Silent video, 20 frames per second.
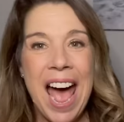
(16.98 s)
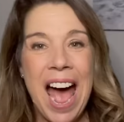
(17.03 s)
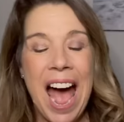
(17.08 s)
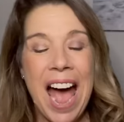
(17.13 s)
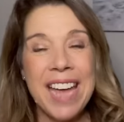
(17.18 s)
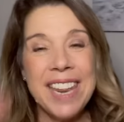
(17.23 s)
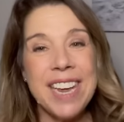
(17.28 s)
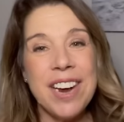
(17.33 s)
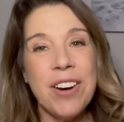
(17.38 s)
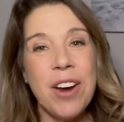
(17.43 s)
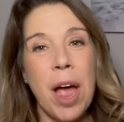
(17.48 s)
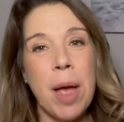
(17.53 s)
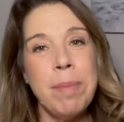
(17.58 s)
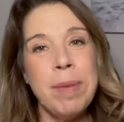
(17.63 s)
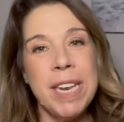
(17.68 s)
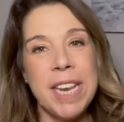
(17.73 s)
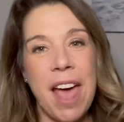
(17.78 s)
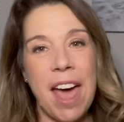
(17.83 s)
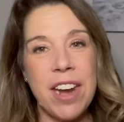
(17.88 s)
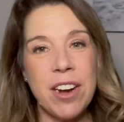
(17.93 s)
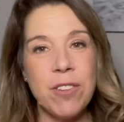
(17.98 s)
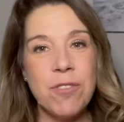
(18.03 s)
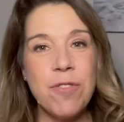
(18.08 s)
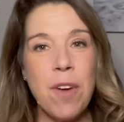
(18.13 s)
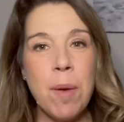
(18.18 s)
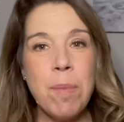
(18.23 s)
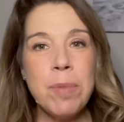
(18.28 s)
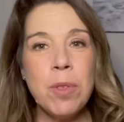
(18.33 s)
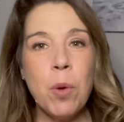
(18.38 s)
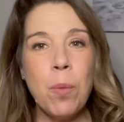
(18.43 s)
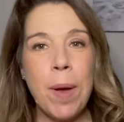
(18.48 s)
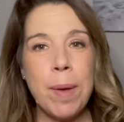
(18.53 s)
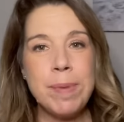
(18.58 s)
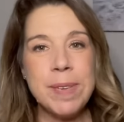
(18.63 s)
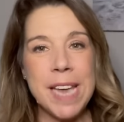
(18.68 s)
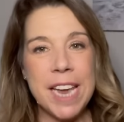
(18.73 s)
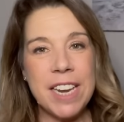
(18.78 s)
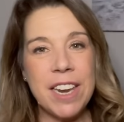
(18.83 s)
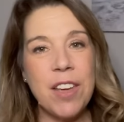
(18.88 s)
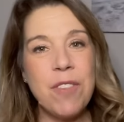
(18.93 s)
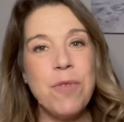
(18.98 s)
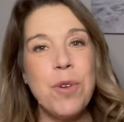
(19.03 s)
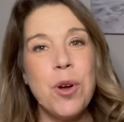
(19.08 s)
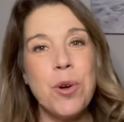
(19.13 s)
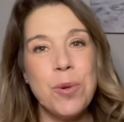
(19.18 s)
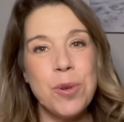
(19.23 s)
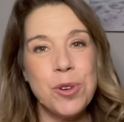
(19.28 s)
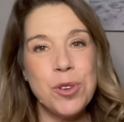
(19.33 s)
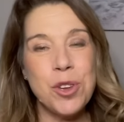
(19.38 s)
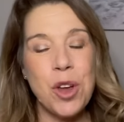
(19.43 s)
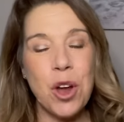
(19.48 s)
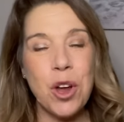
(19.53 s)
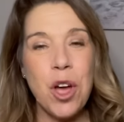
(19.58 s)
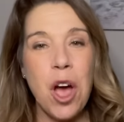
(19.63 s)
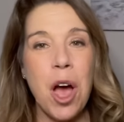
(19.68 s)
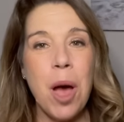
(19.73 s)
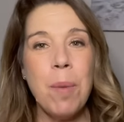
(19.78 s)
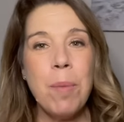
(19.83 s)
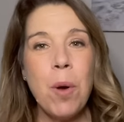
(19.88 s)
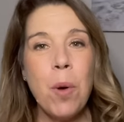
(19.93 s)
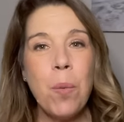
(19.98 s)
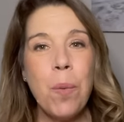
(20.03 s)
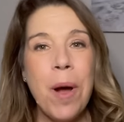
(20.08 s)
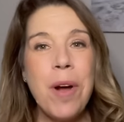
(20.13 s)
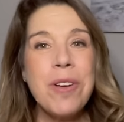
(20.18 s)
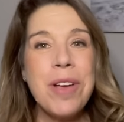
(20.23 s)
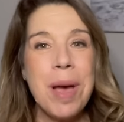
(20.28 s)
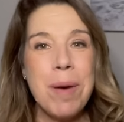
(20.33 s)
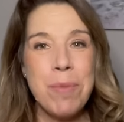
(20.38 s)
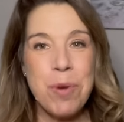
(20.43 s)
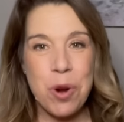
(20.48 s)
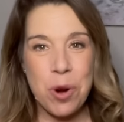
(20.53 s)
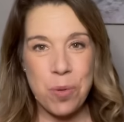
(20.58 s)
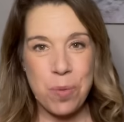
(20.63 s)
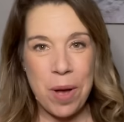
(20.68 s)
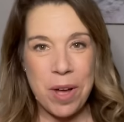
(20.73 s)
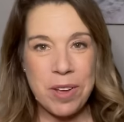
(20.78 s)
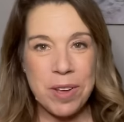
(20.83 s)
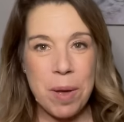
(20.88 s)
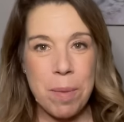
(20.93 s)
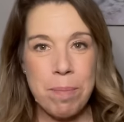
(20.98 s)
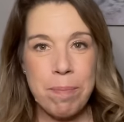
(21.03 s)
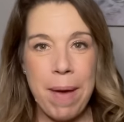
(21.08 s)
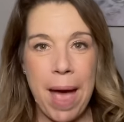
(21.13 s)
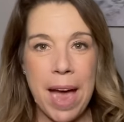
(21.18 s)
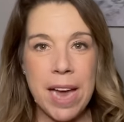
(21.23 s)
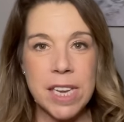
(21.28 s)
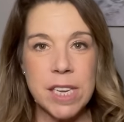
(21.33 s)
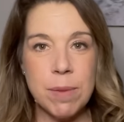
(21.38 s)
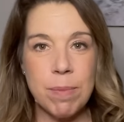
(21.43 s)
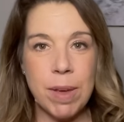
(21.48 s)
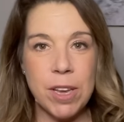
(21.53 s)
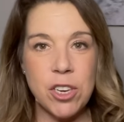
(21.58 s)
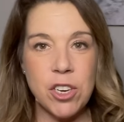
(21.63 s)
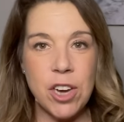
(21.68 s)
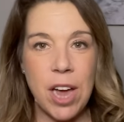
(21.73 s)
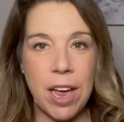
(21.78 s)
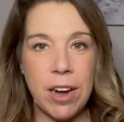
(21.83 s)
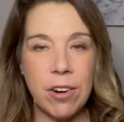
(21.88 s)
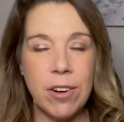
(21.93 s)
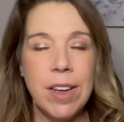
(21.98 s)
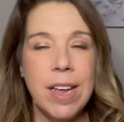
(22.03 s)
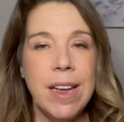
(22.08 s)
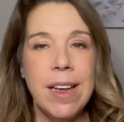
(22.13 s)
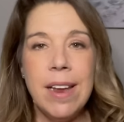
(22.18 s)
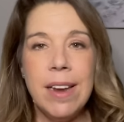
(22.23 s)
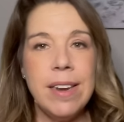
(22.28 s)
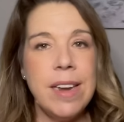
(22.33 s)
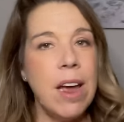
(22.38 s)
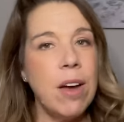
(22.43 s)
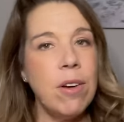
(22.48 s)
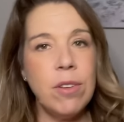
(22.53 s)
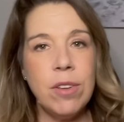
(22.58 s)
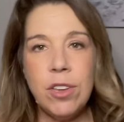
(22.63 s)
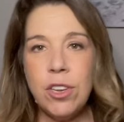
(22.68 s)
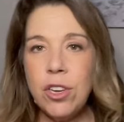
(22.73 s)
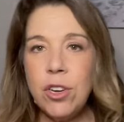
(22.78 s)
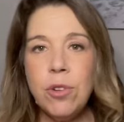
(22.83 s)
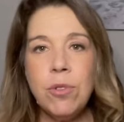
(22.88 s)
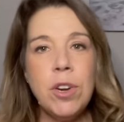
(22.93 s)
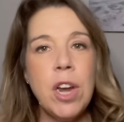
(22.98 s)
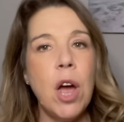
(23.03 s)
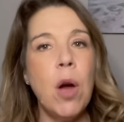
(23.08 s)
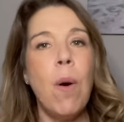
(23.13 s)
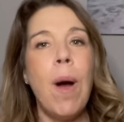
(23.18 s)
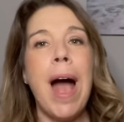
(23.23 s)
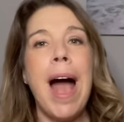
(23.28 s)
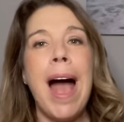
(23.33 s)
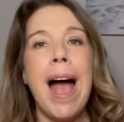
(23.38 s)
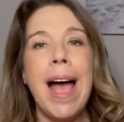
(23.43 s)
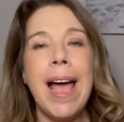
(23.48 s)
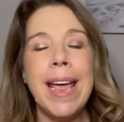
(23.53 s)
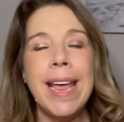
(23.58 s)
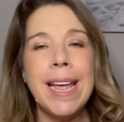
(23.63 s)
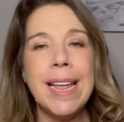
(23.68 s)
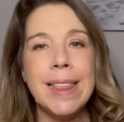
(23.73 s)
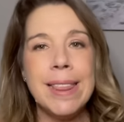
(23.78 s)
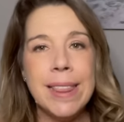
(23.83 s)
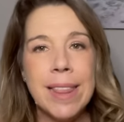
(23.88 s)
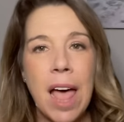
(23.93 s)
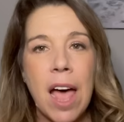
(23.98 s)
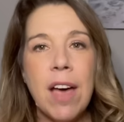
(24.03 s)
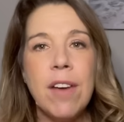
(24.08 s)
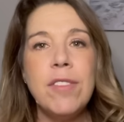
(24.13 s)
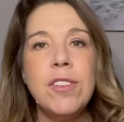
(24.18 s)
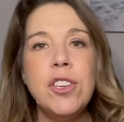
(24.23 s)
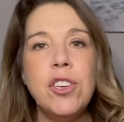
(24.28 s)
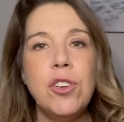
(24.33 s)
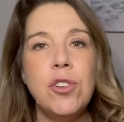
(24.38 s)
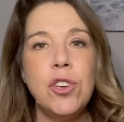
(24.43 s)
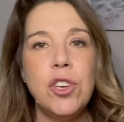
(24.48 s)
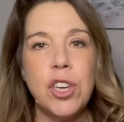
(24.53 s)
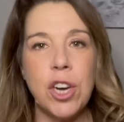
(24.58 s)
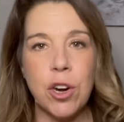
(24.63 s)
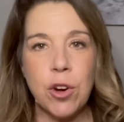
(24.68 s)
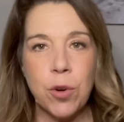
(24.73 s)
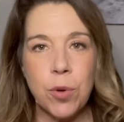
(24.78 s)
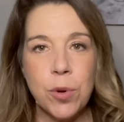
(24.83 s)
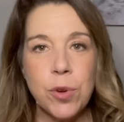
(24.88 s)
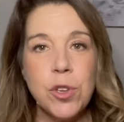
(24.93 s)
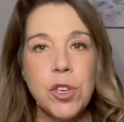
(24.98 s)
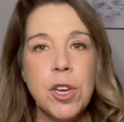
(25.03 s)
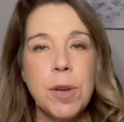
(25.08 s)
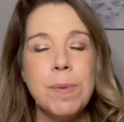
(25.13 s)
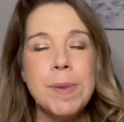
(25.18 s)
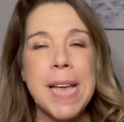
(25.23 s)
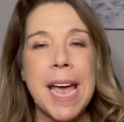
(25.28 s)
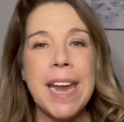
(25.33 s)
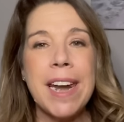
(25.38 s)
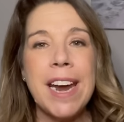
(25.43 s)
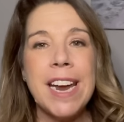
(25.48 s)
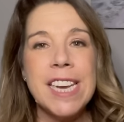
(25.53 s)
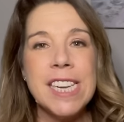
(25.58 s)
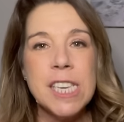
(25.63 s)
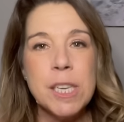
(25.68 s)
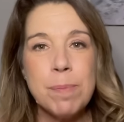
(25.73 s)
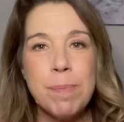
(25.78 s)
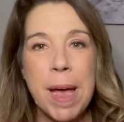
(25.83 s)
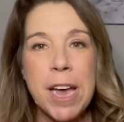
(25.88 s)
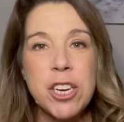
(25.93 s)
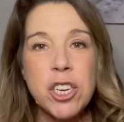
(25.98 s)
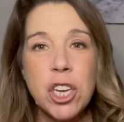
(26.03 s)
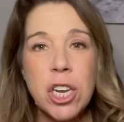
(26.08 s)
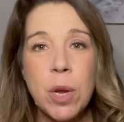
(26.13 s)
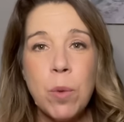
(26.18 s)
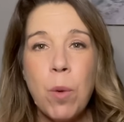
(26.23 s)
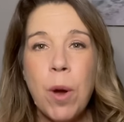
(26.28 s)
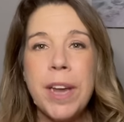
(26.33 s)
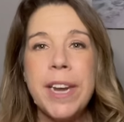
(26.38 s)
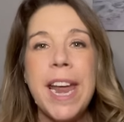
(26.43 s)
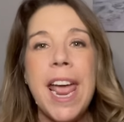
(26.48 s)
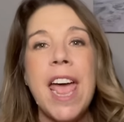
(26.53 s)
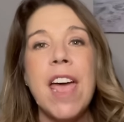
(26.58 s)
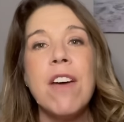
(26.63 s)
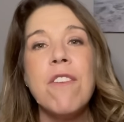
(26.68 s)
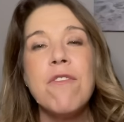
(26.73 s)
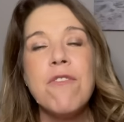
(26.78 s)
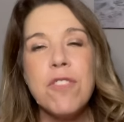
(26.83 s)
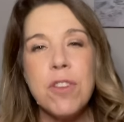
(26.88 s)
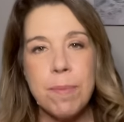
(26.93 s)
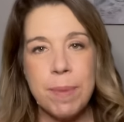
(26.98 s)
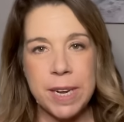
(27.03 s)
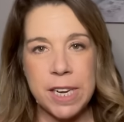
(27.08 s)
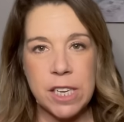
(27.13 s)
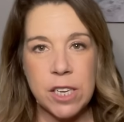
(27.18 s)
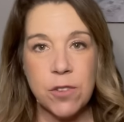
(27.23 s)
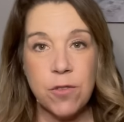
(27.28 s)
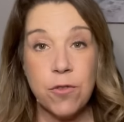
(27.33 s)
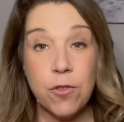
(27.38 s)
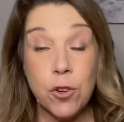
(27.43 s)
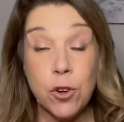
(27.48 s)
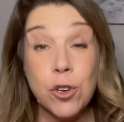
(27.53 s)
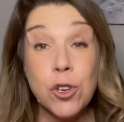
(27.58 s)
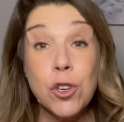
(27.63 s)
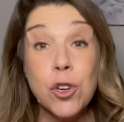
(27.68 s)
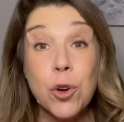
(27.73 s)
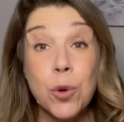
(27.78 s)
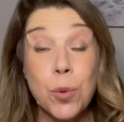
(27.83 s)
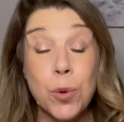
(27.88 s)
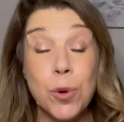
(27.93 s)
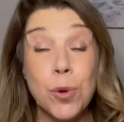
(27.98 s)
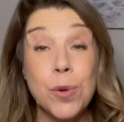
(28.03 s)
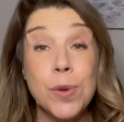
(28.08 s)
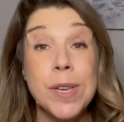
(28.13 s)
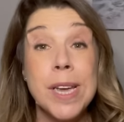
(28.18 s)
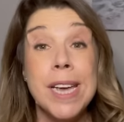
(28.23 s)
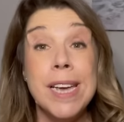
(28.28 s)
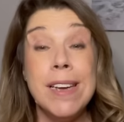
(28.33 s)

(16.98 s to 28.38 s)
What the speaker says: Hi there, I'm Ilana from the website lifewellcruise.com. Welcome or welcome back to my channel. Now, you know I love to share cruise tips, and I especially want everybody's first cruise